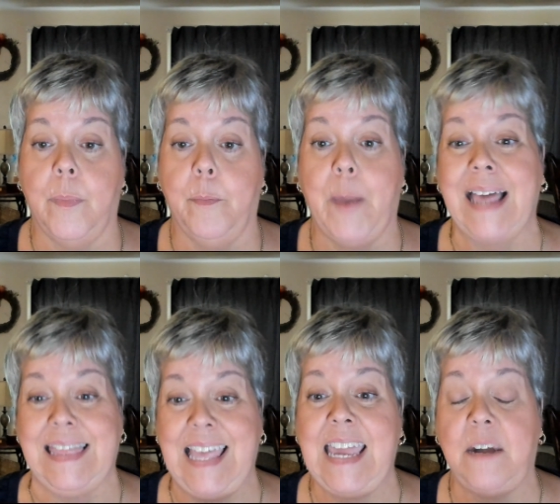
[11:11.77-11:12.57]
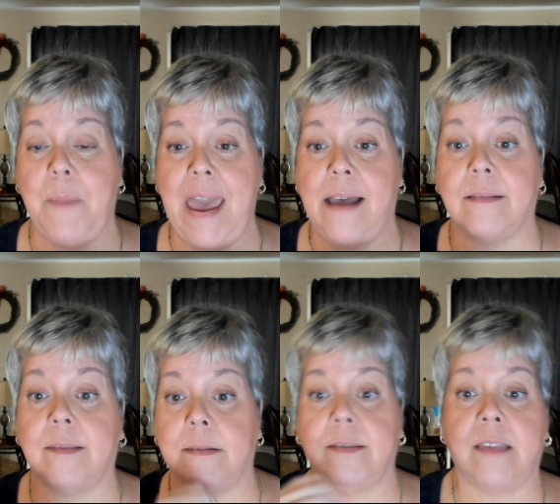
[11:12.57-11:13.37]
by landmass,
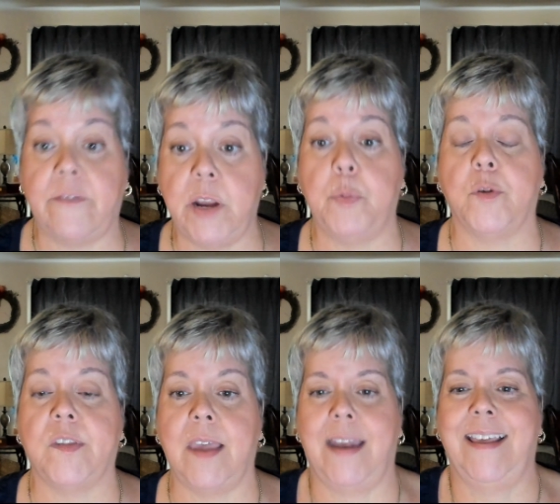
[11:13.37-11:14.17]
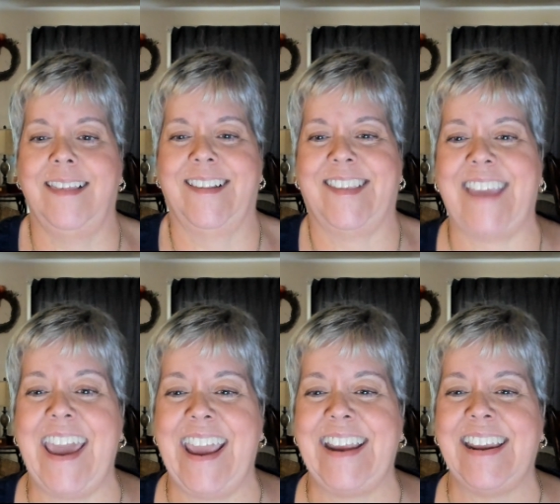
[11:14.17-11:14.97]
70% of the
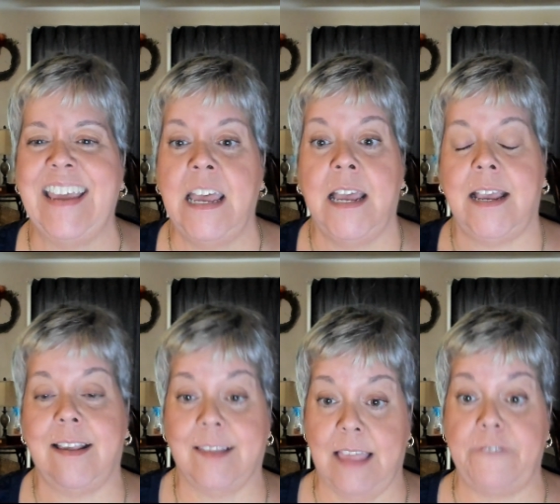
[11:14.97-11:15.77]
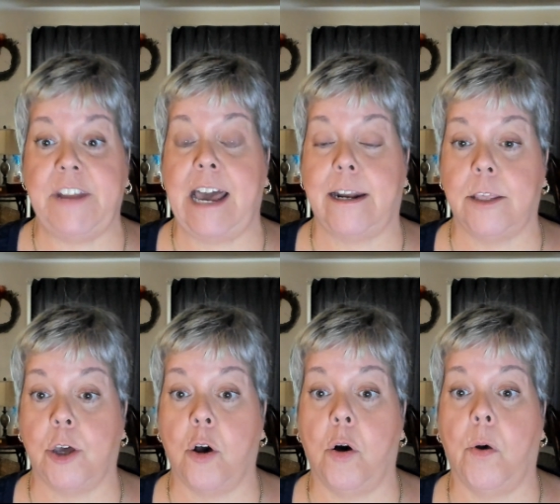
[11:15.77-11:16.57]
state is left out in the
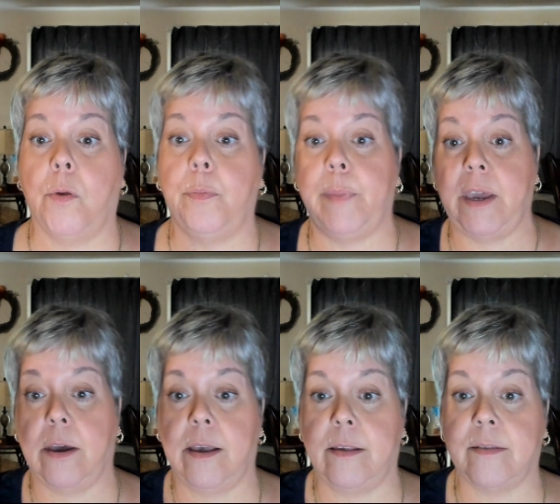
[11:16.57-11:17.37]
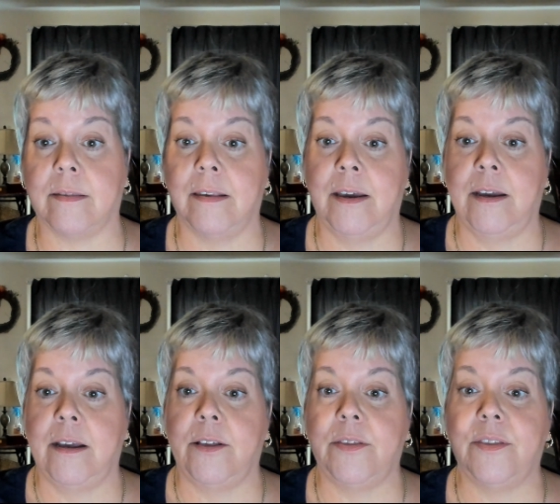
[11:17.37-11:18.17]
cold because
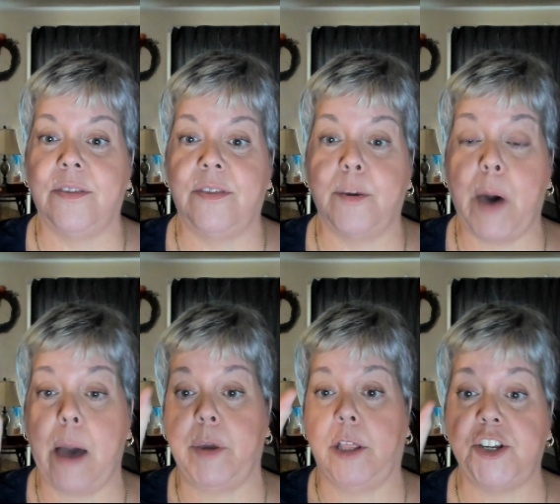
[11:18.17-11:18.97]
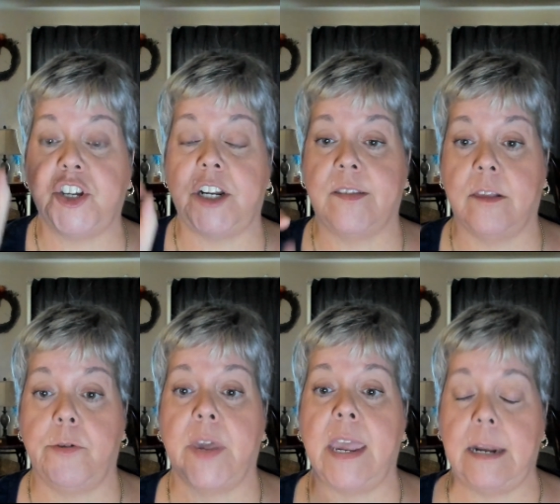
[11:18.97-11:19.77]
the population is
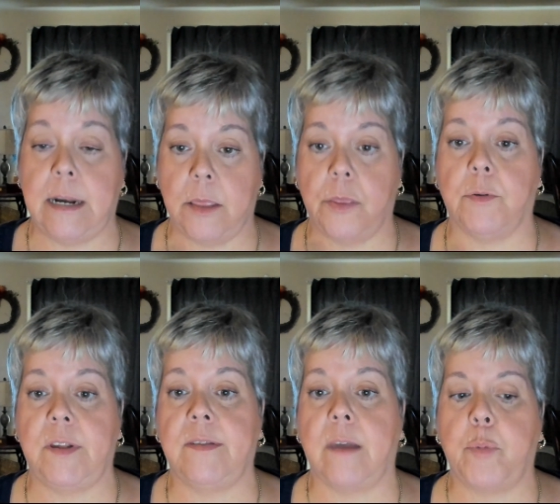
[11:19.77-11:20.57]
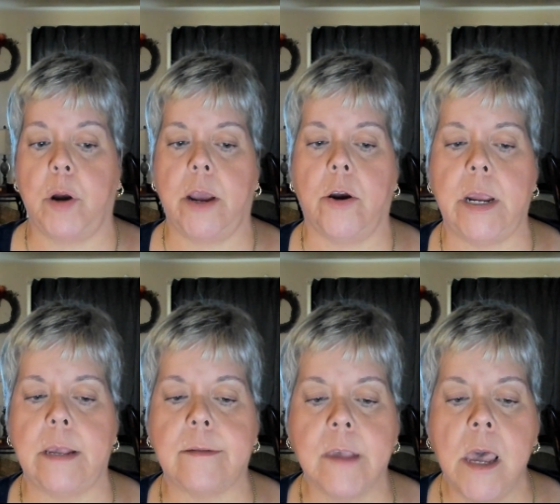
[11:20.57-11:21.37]
located in three separate
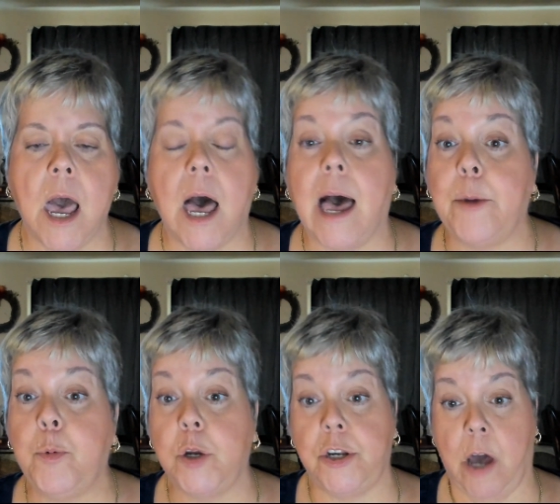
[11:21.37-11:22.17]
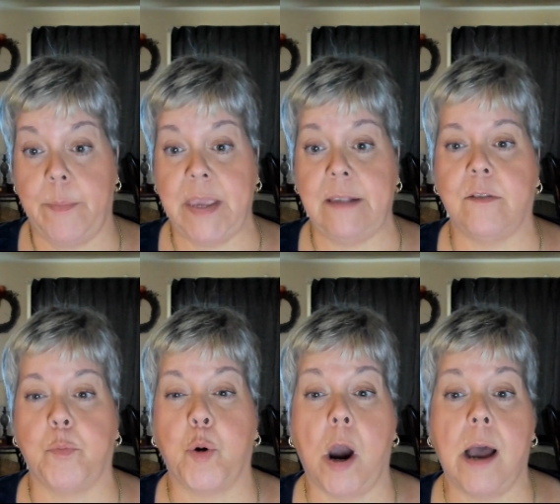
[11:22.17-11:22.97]
areas. I would not be
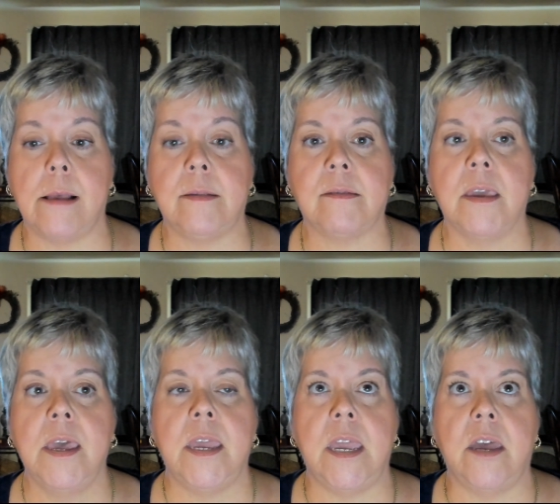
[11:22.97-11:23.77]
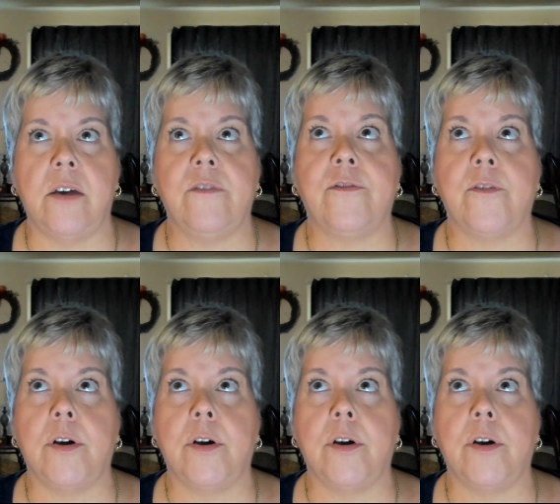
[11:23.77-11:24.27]
surprised if